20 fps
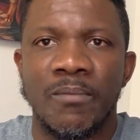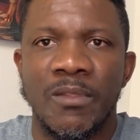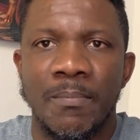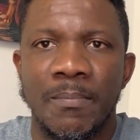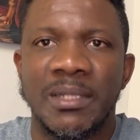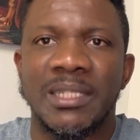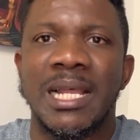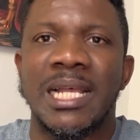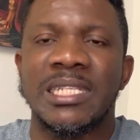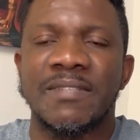
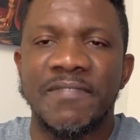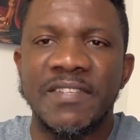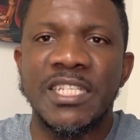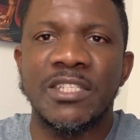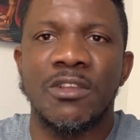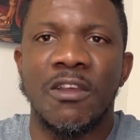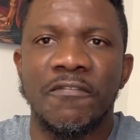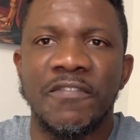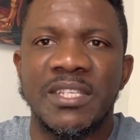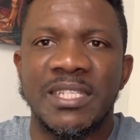But as
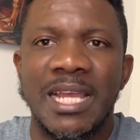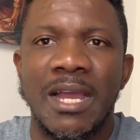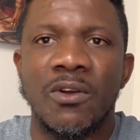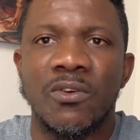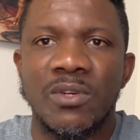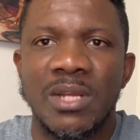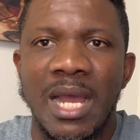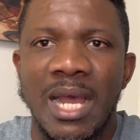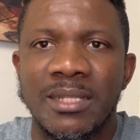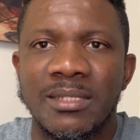visitor visa
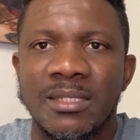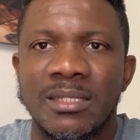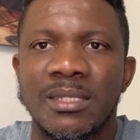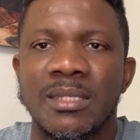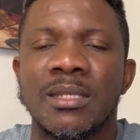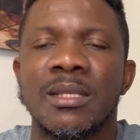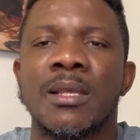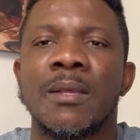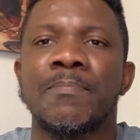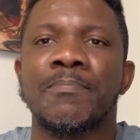holders,
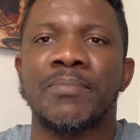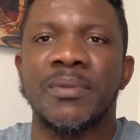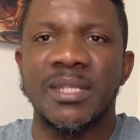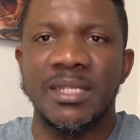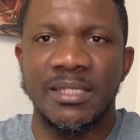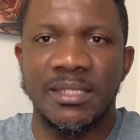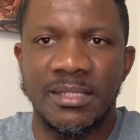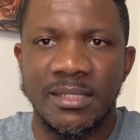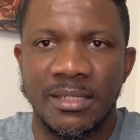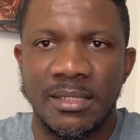
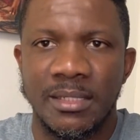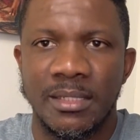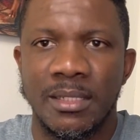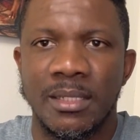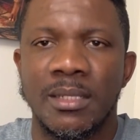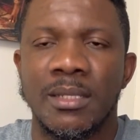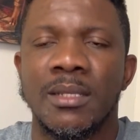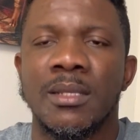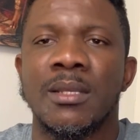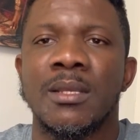please
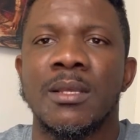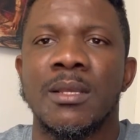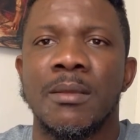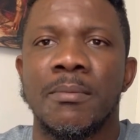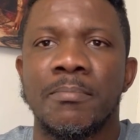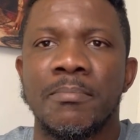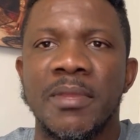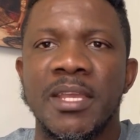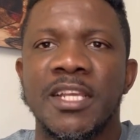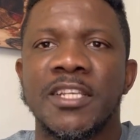
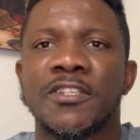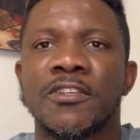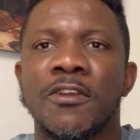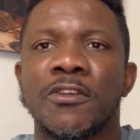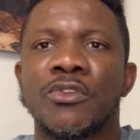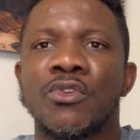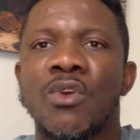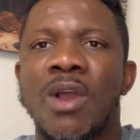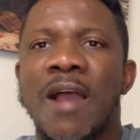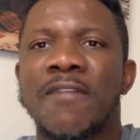make sure
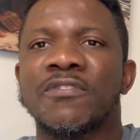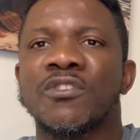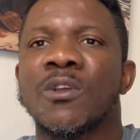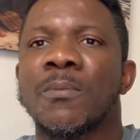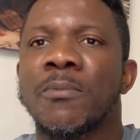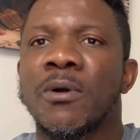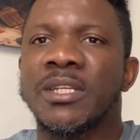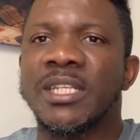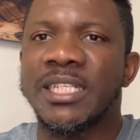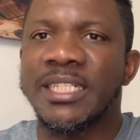you have
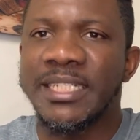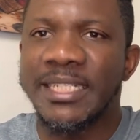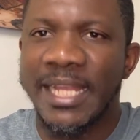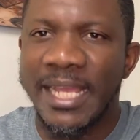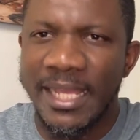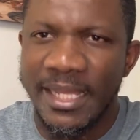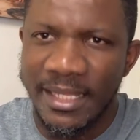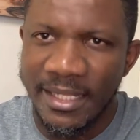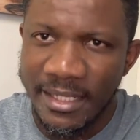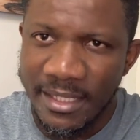somebody
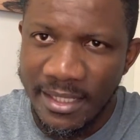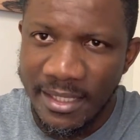there